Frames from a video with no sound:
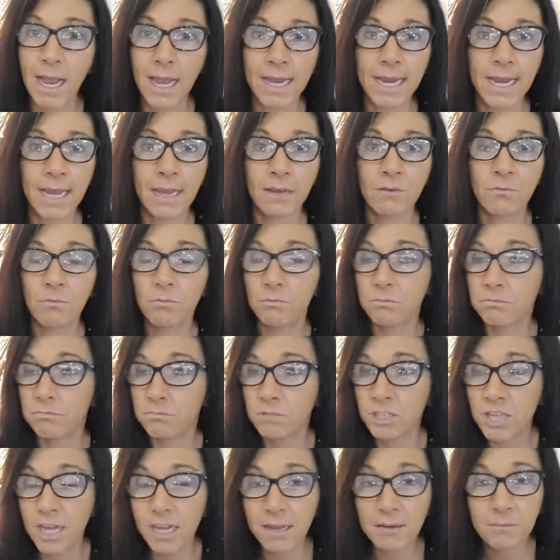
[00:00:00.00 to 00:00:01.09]
i had
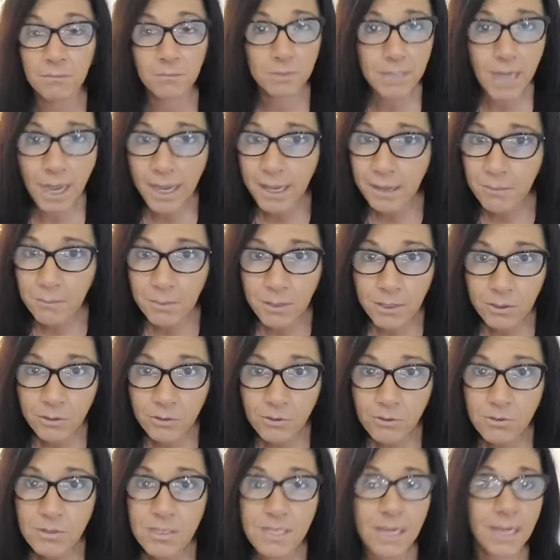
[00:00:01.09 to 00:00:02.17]
done diet
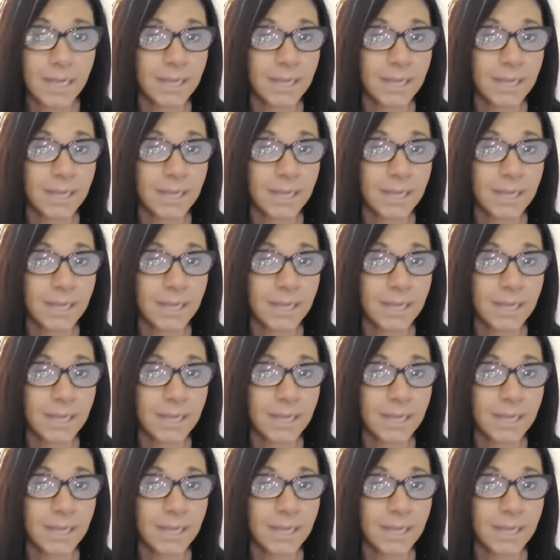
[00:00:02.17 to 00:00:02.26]
pills.